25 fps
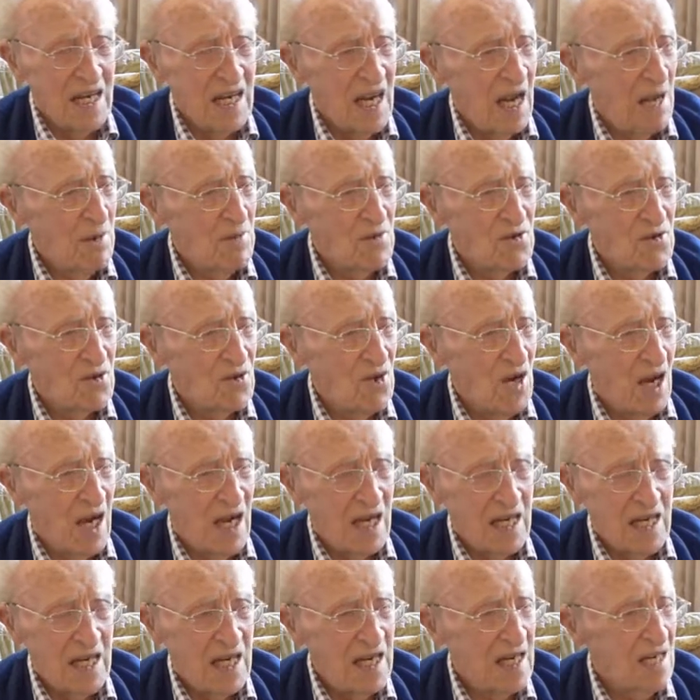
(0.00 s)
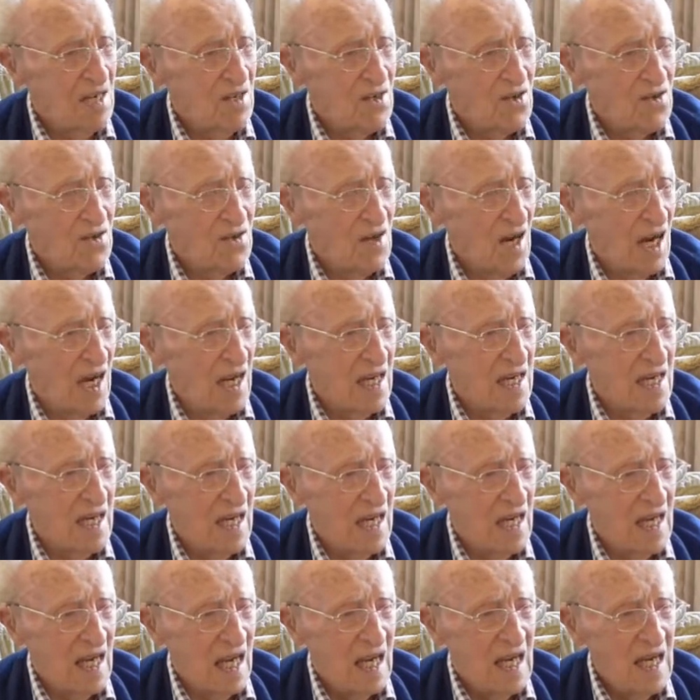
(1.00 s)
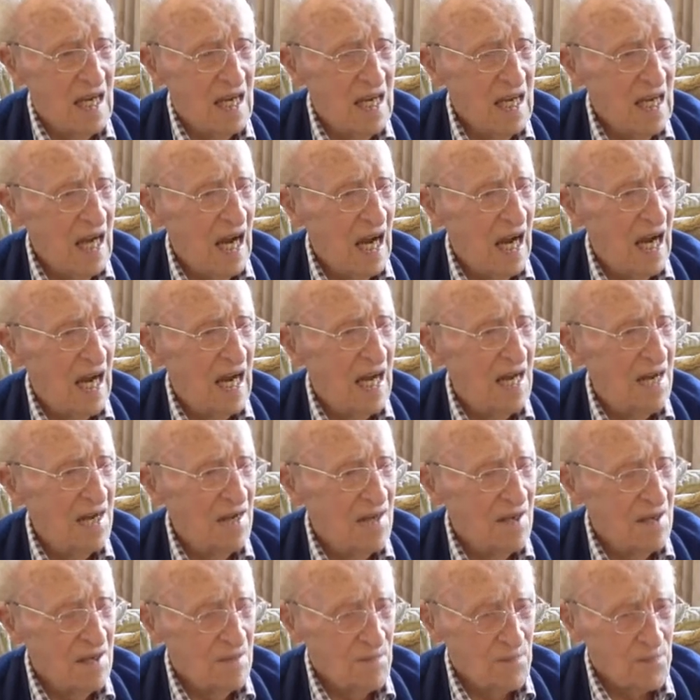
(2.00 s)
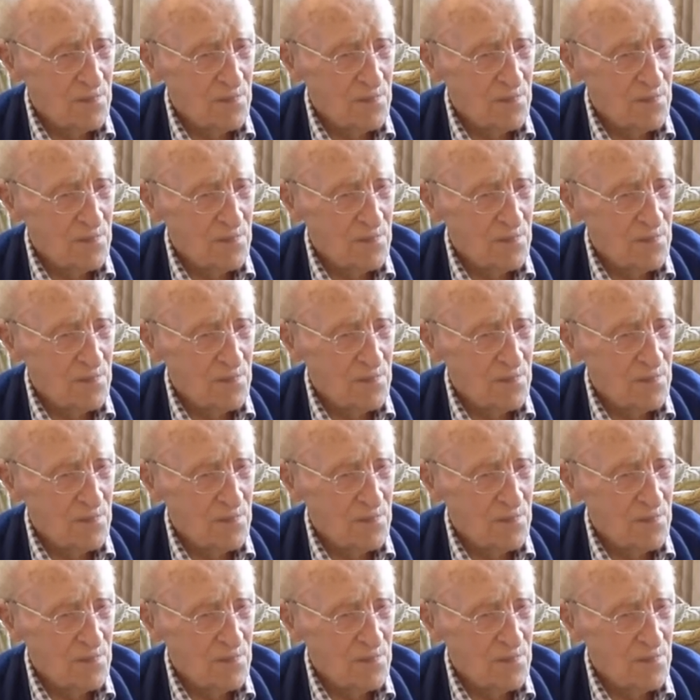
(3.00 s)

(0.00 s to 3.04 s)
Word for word: kept striking and striking. I had,